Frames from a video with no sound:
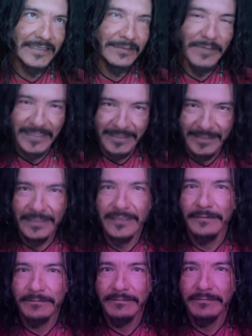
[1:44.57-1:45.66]
meditate.
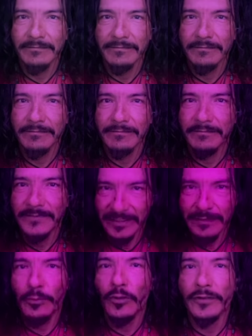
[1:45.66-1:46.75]
That's
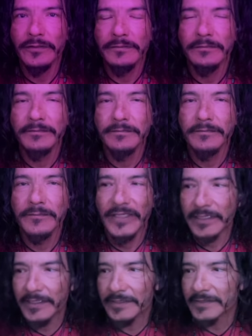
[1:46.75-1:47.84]
the point.
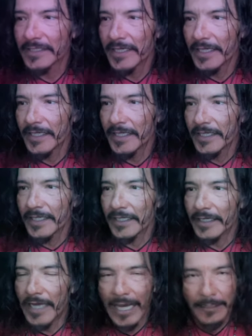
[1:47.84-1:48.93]
Because
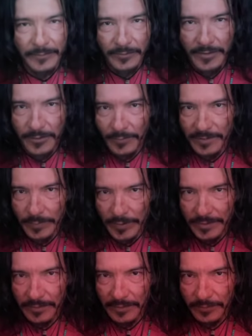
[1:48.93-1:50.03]
I'm going through a
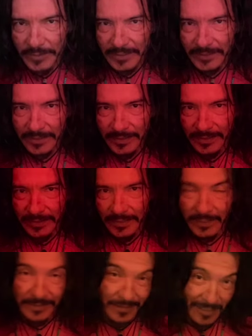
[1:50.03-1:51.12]
spiritual awakening
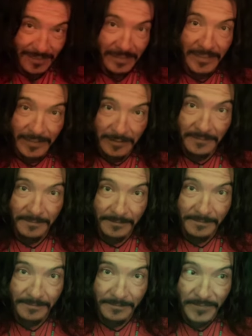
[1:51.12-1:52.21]
and it's hard as hell.
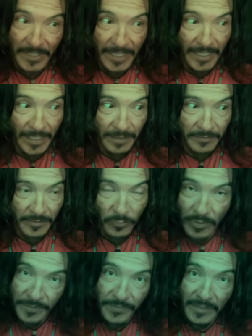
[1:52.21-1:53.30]
And the
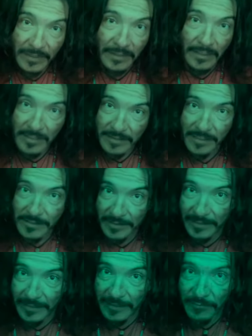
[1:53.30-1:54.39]
one thing that is actually
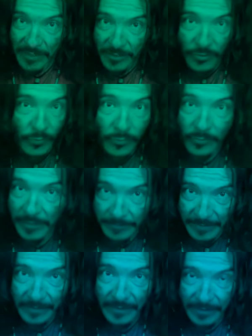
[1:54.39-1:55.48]
getting me through
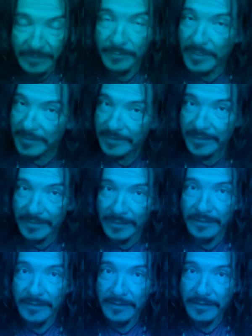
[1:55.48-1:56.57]
everything is meditating,
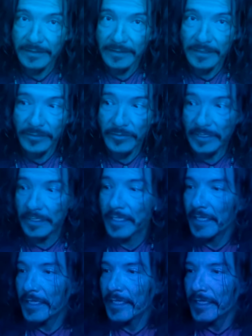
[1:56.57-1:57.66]
and
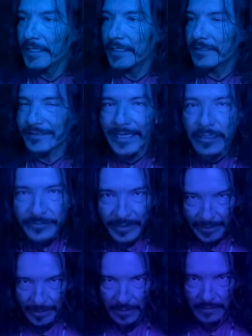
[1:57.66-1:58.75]

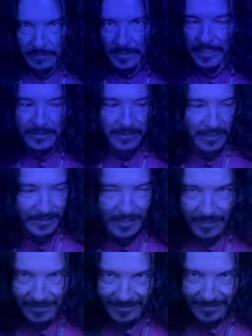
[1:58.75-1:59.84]
self-care, as they
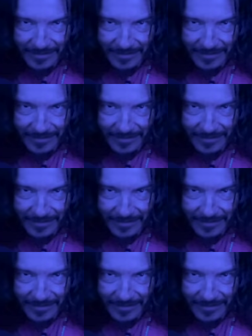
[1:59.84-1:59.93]
say these